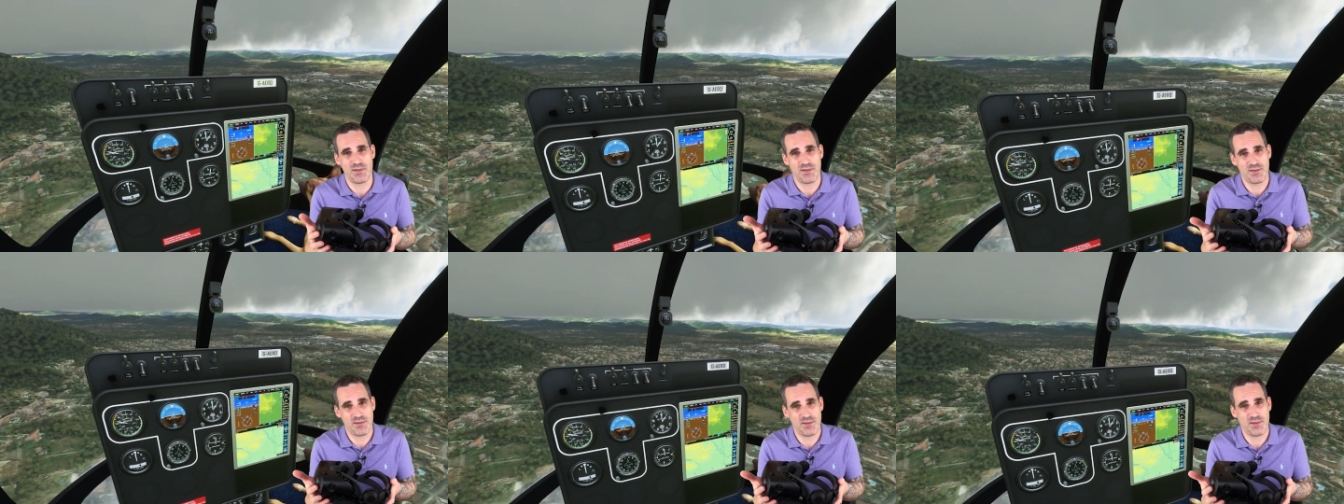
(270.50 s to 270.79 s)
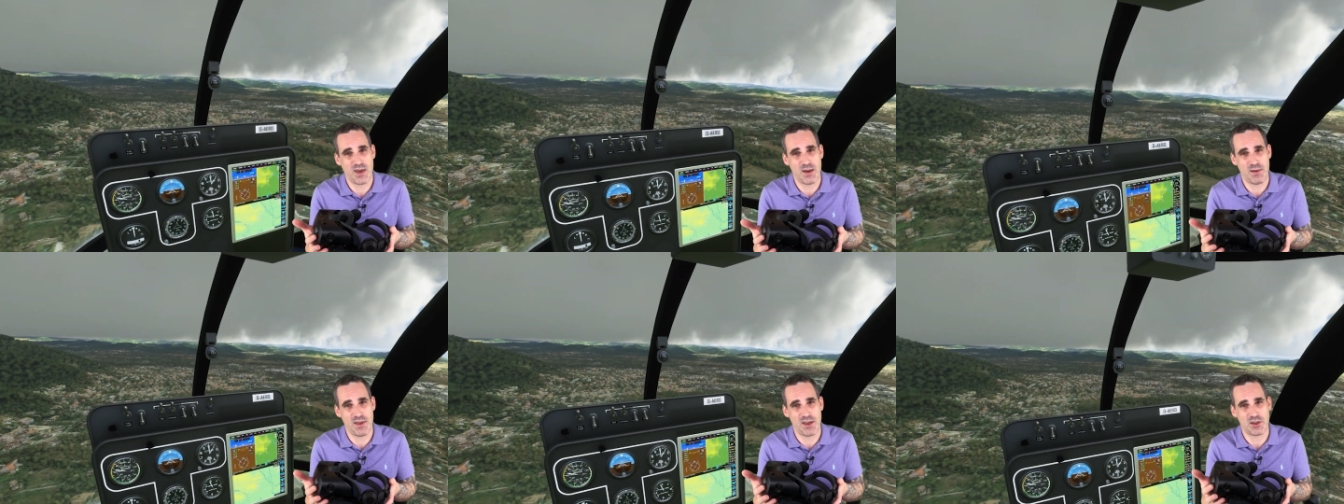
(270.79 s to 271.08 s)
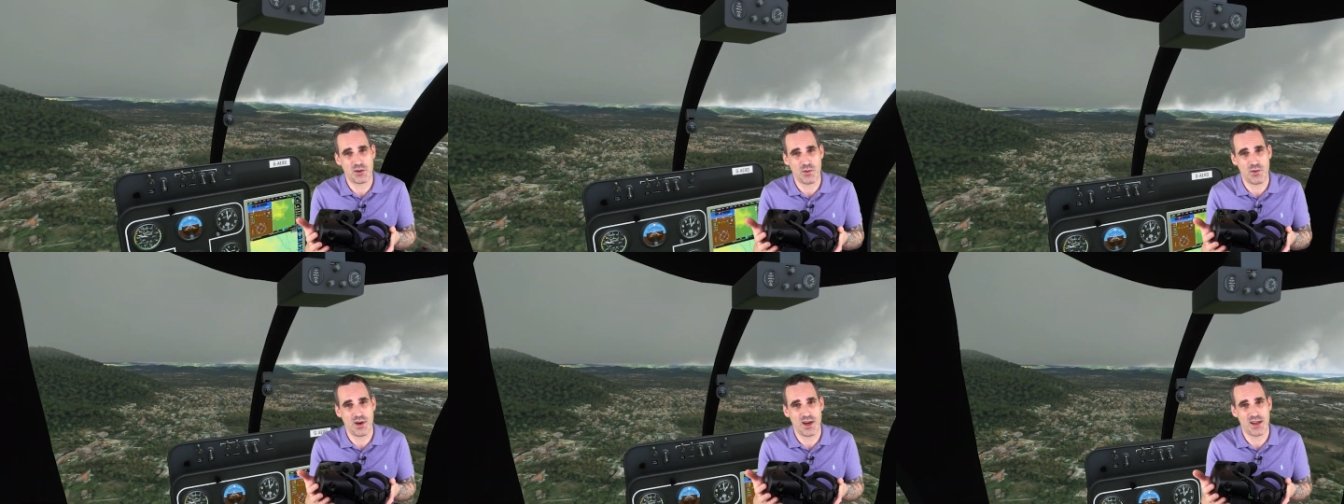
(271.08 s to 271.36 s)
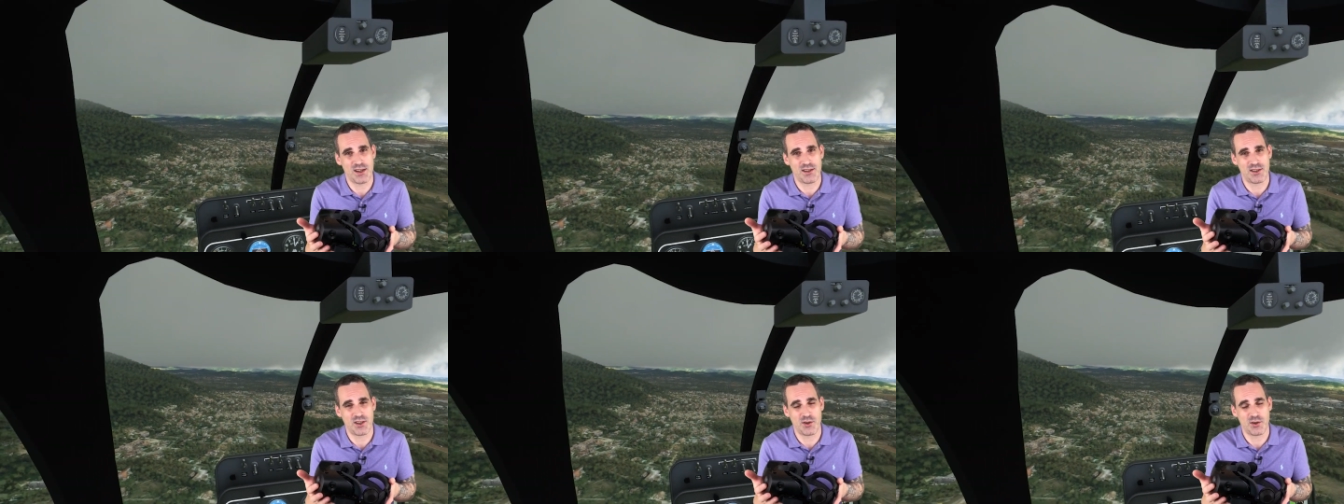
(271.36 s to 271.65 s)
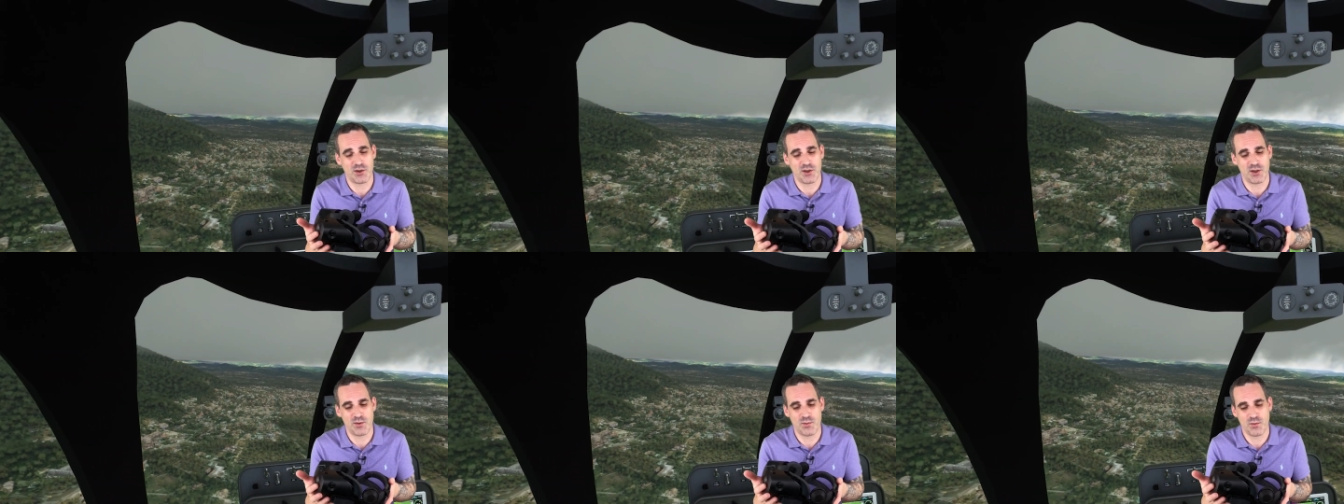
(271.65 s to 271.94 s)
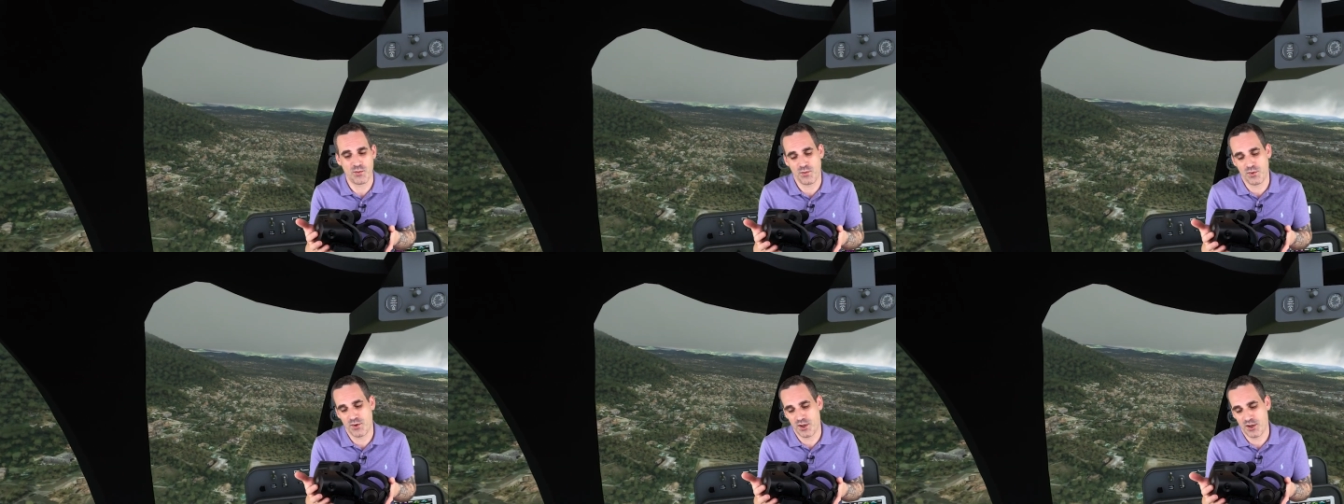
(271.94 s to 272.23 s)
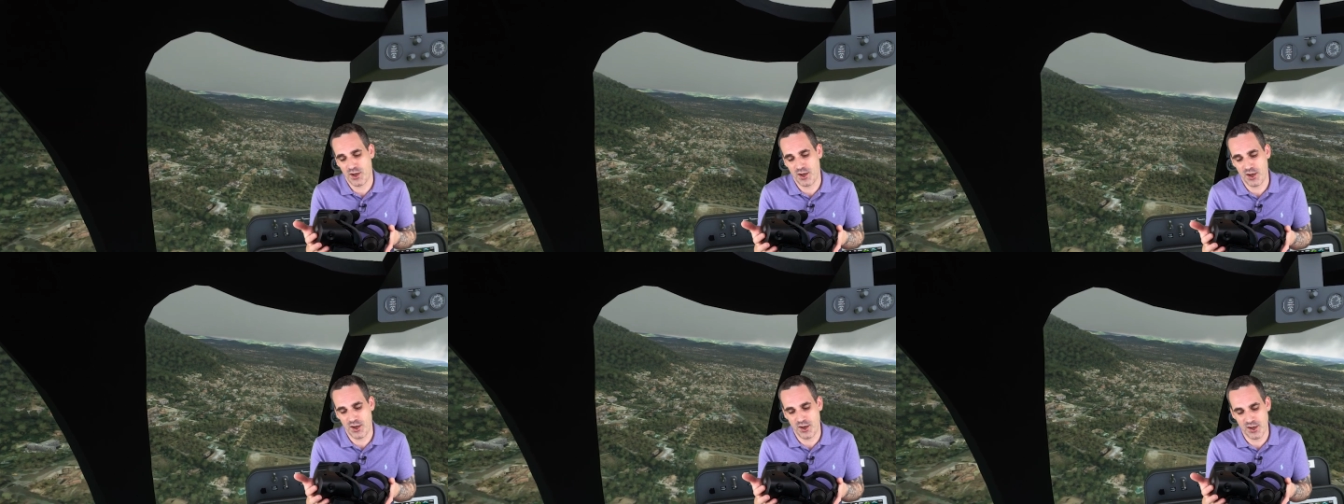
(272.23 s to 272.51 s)
maybe that's why it's so good
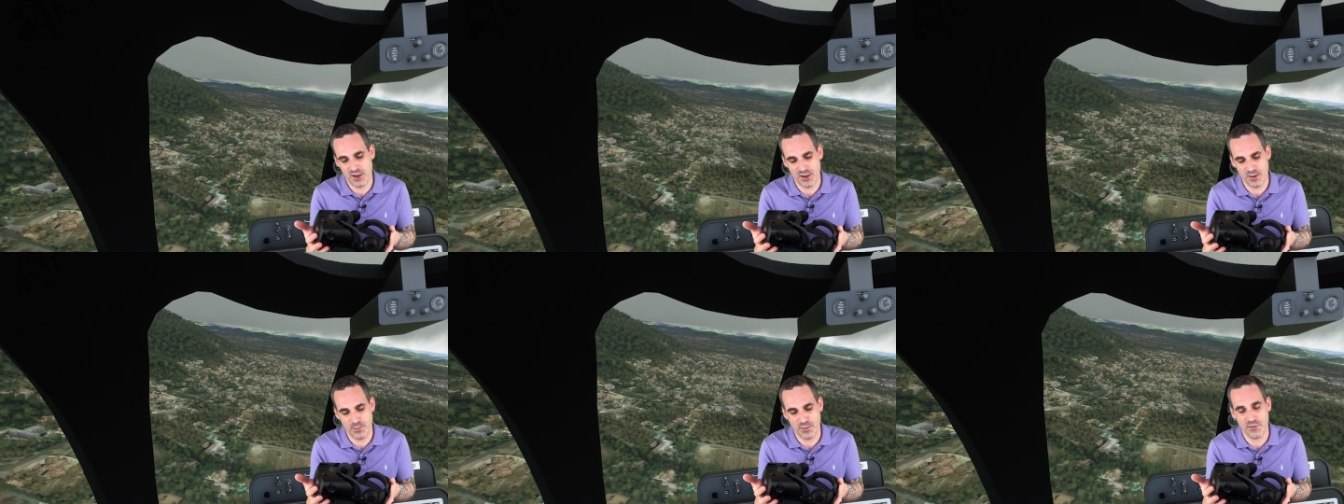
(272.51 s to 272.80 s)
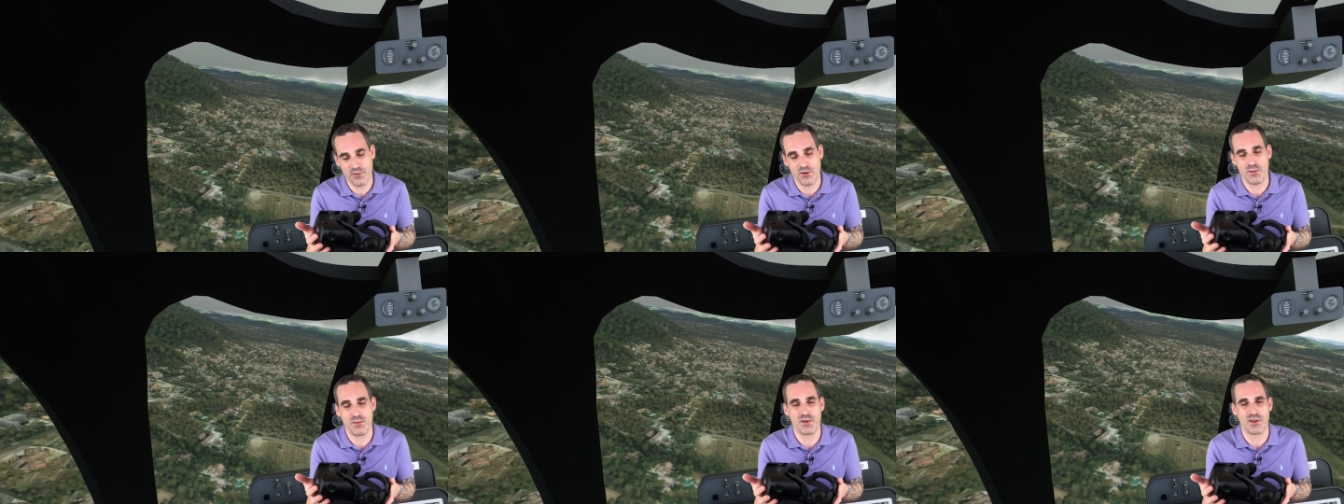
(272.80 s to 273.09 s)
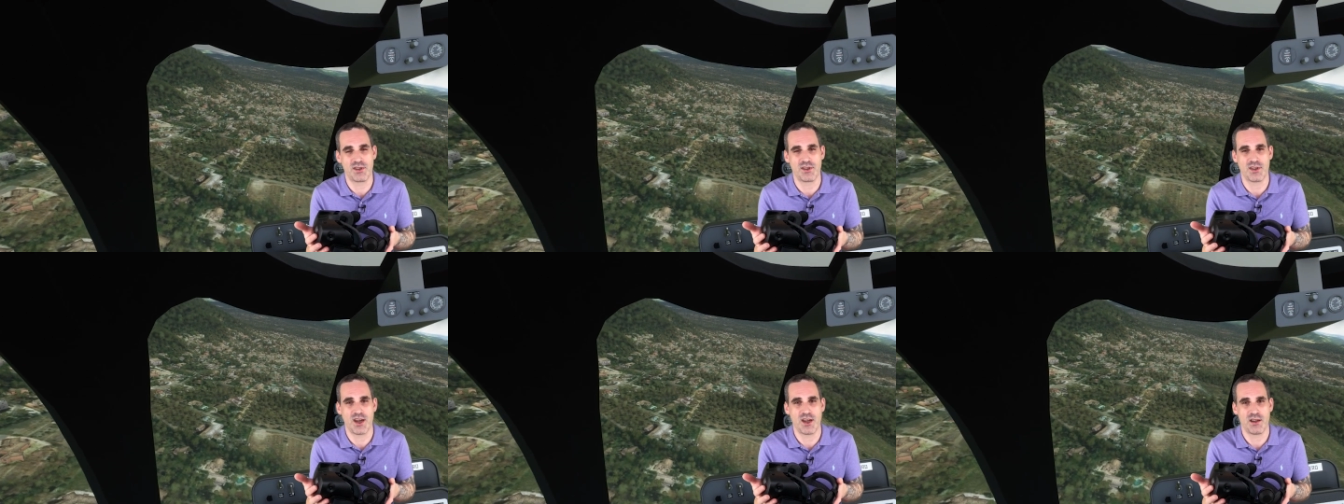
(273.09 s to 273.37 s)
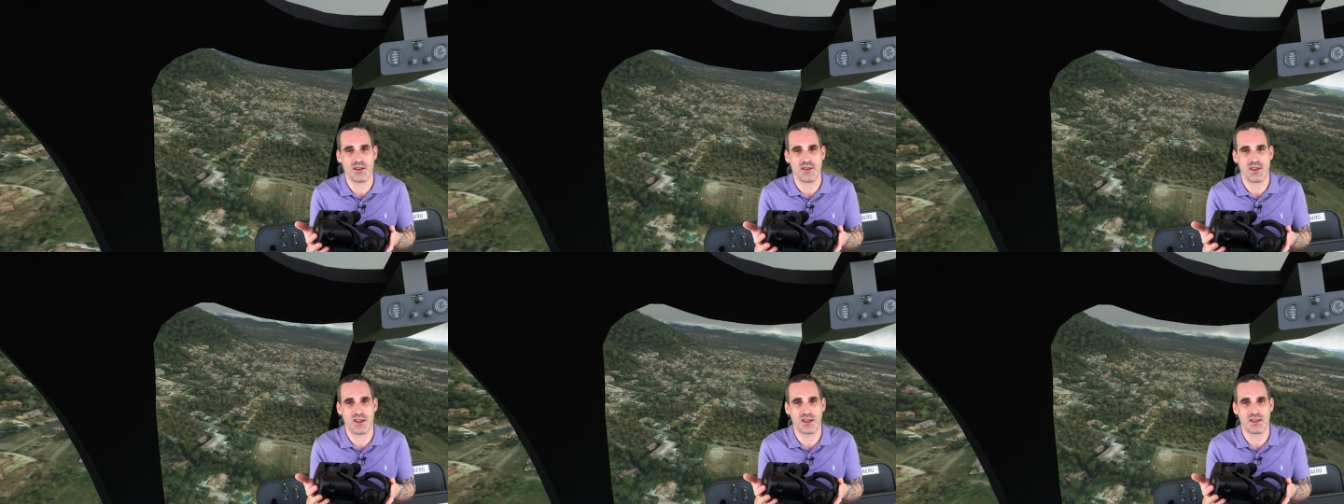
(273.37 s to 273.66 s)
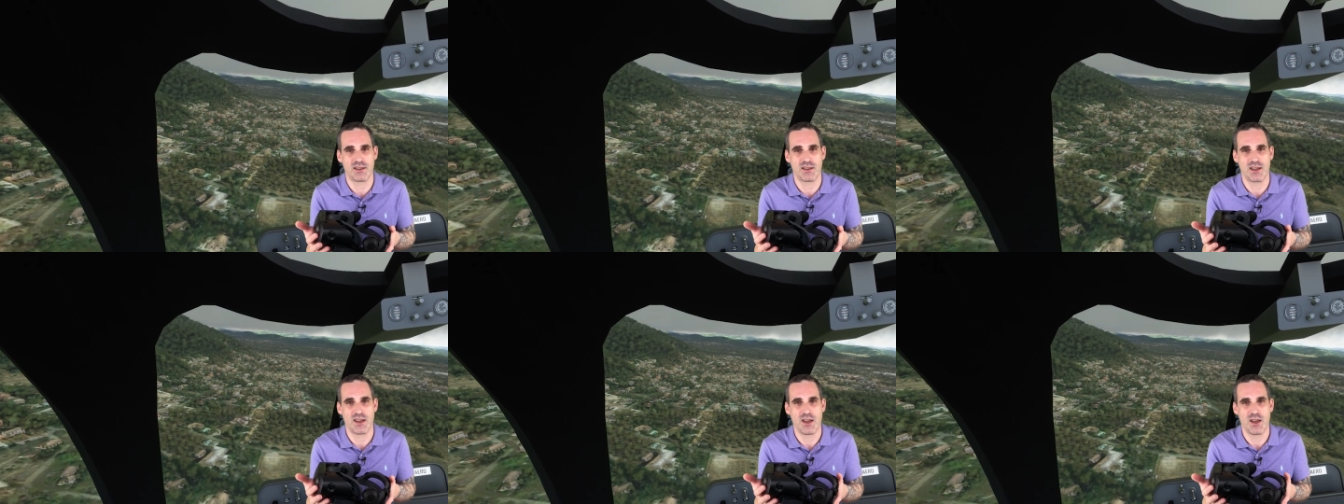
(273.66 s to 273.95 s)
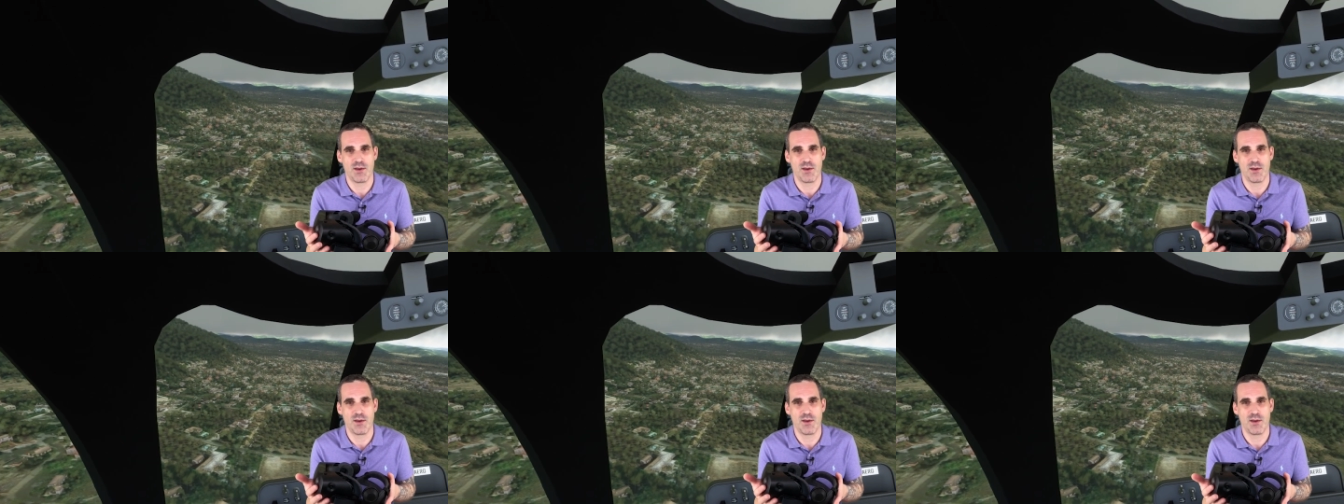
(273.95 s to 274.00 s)
in the performance side of things.